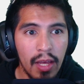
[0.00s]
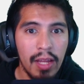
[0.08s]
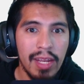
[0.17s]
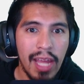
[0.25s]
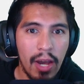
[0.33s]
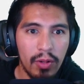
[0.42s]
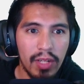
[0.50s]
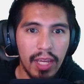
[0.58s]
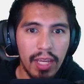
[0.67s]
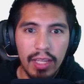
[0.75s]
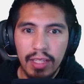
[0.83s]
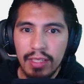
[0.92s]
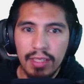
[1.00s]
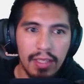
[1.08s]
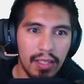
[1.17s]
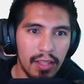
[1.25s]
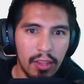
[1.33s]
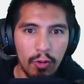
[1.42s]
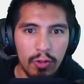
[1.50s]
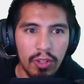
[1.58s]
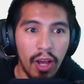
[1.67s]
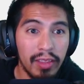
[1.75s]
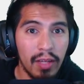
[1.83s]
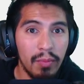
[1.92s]
Nowadays, there's
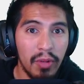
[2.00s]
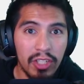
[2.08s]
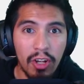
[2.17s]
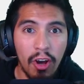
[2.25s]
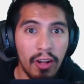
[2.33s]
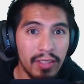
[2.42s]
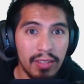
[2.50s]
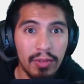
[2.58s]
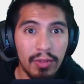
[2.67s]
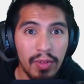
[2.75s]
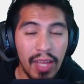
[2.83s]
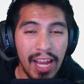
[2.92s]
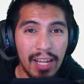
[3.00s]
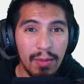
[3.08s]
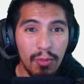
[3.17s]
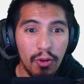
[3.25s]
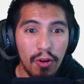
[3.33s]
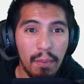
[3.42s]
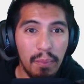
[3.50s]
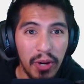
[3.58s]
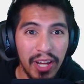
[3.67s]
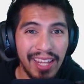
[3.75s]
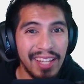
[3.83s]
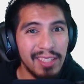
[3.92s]
not that much console anymore,
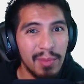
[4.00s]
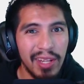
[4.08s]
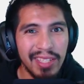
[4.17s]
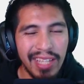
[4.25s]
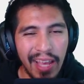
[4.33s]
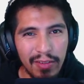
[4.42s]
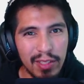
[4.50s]
but that doesn't mean it doesn't have its